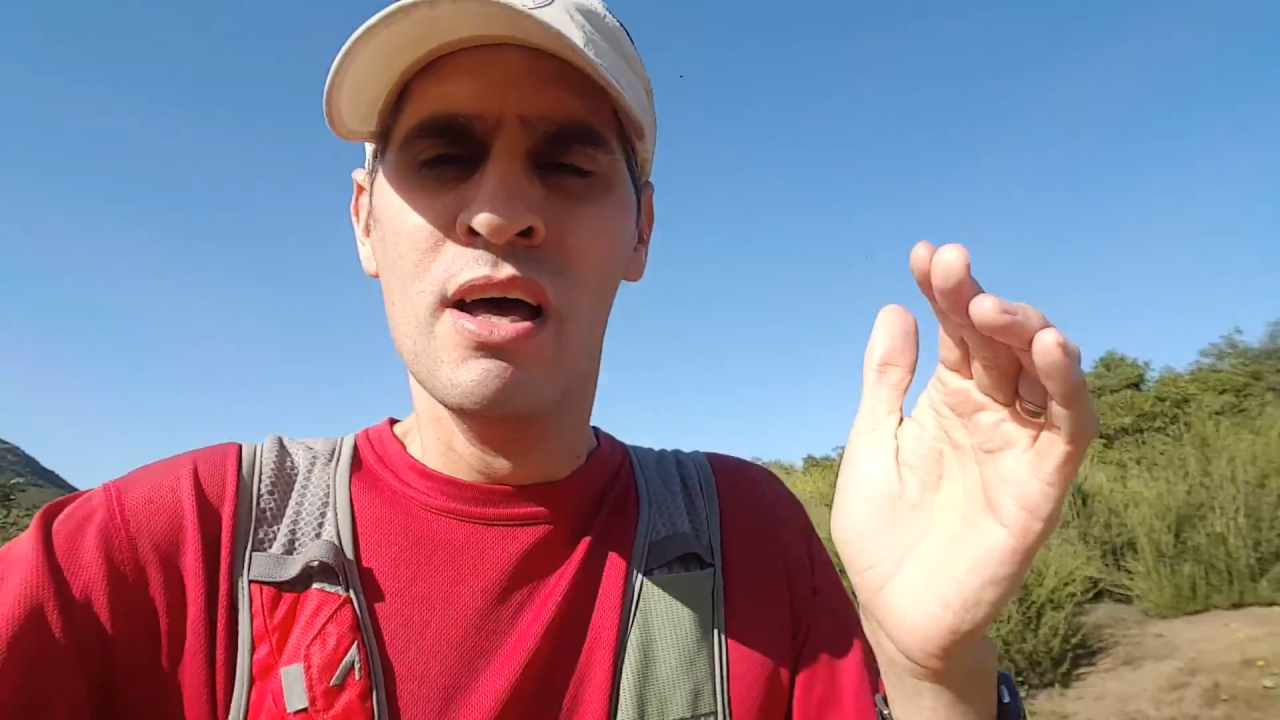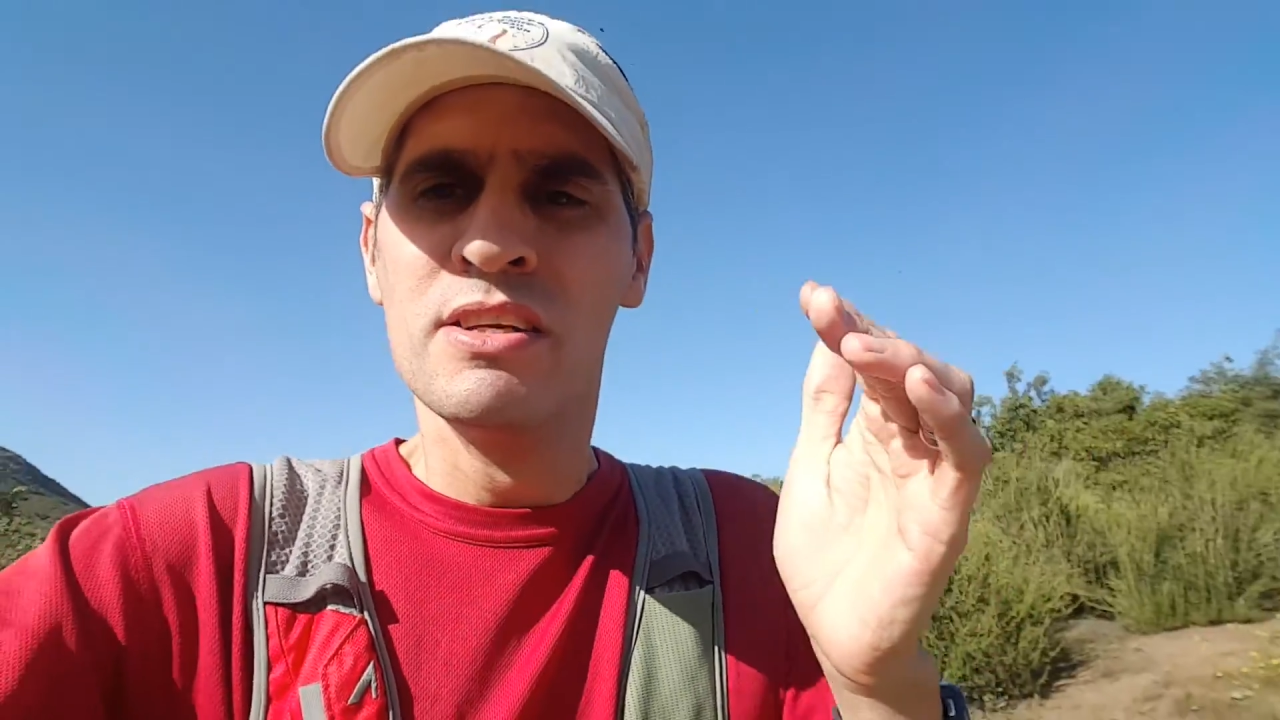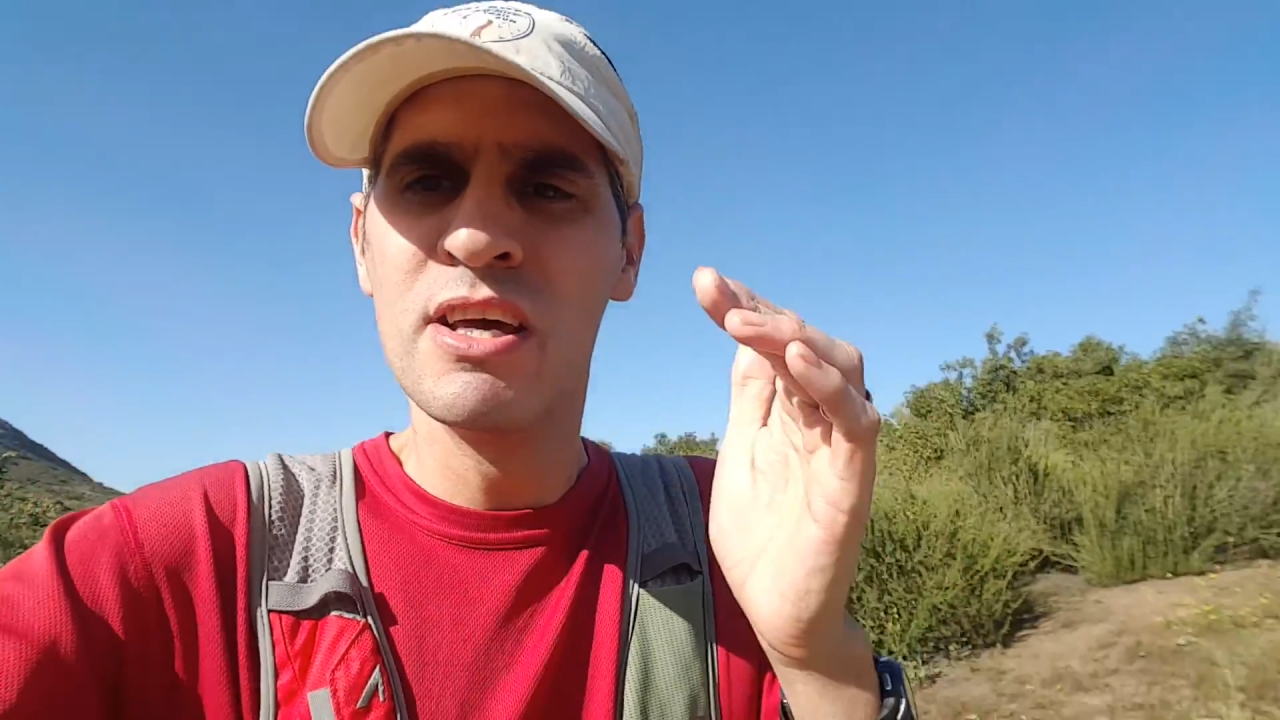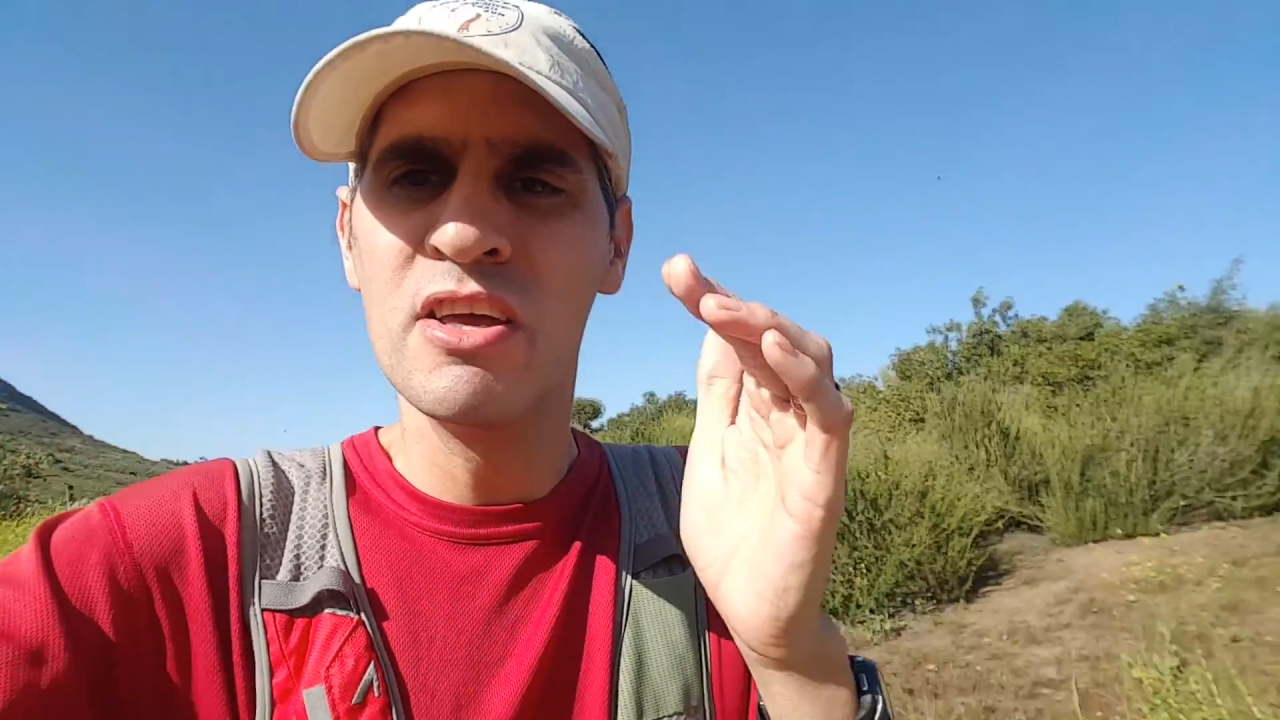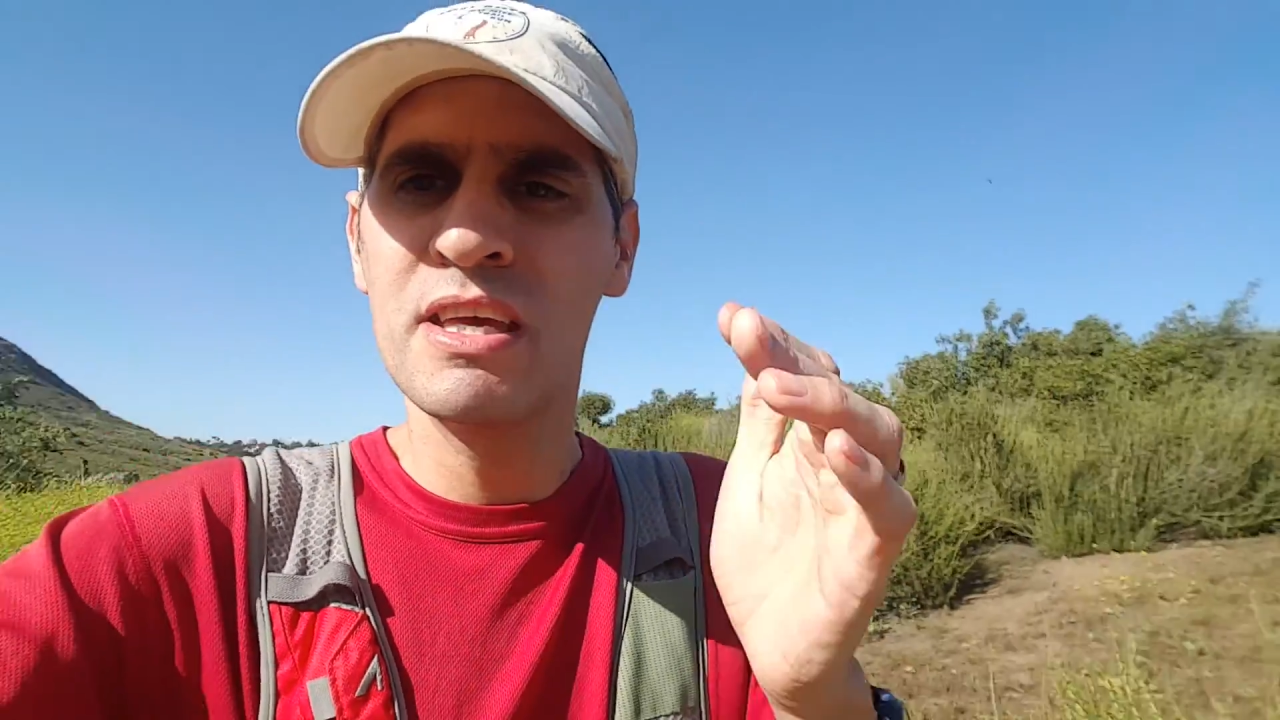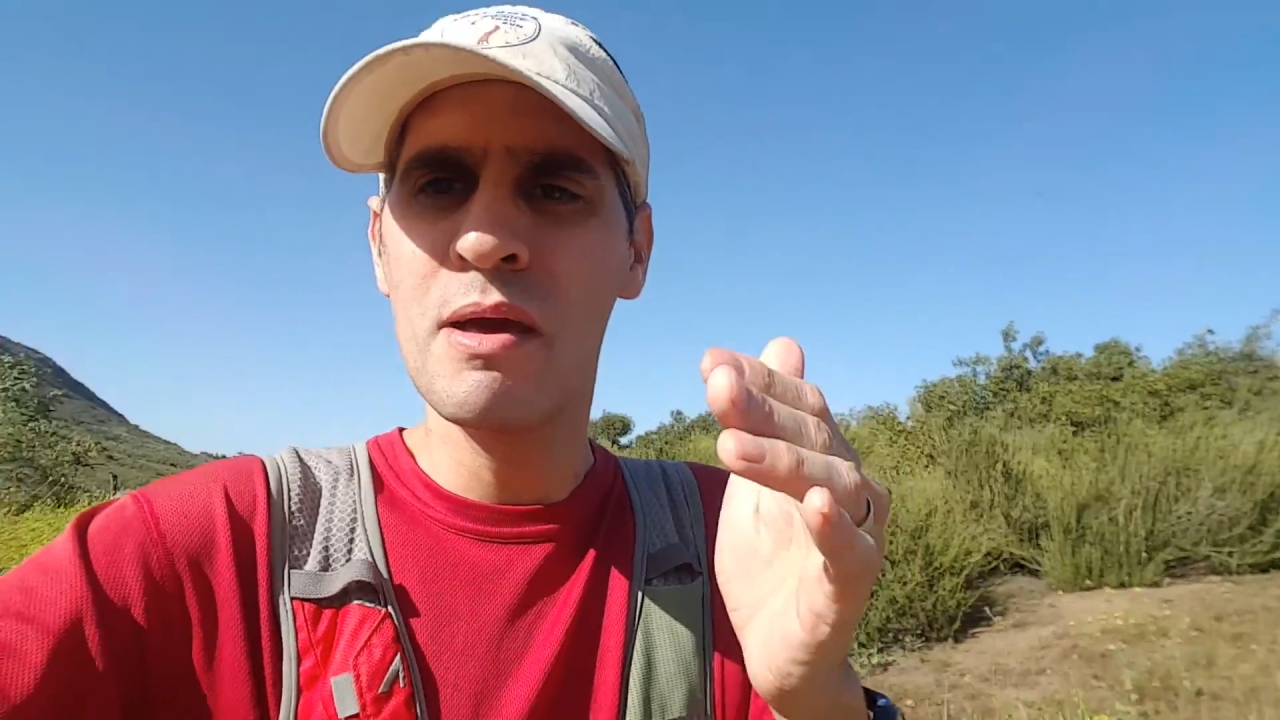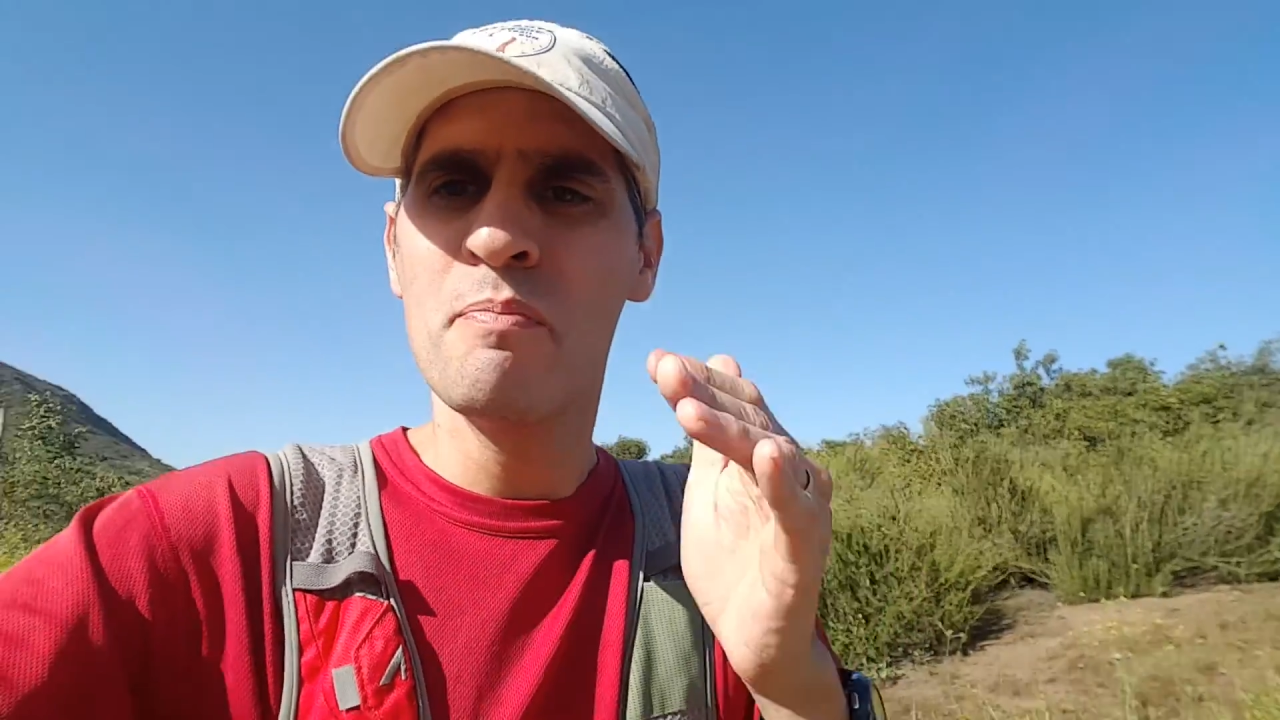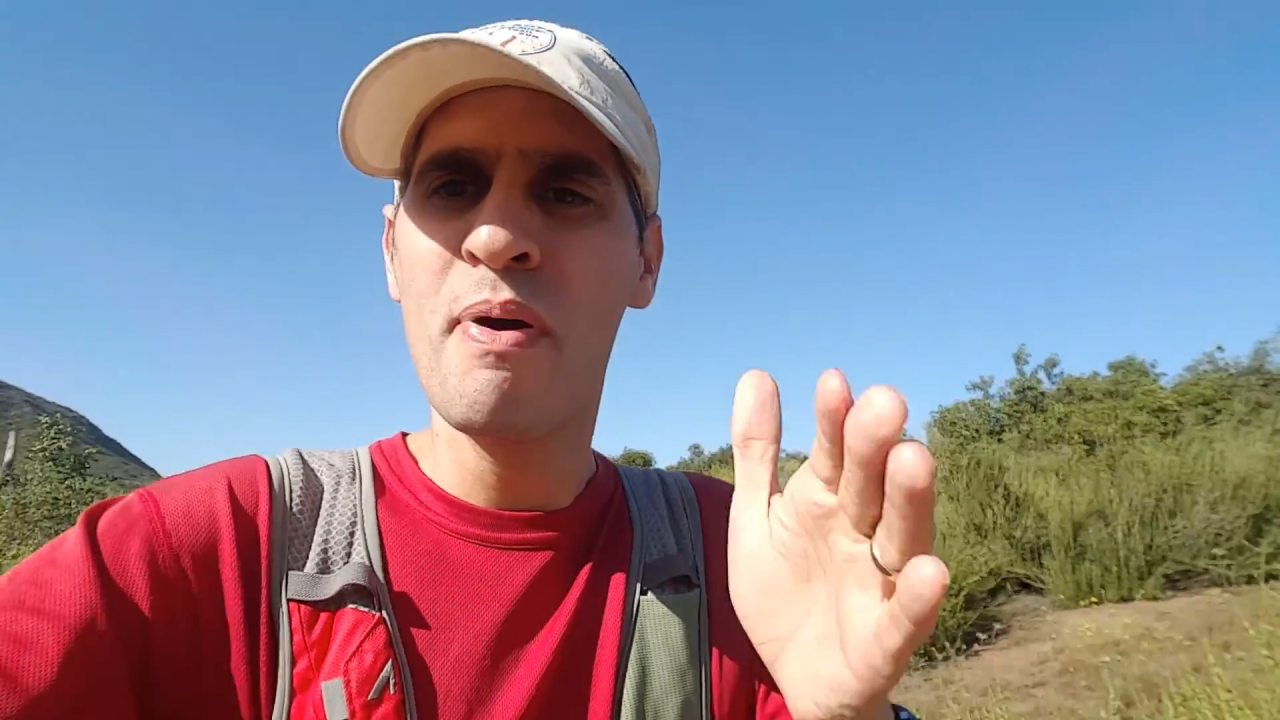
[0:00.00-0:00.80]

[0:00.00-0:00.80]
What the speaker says: till you get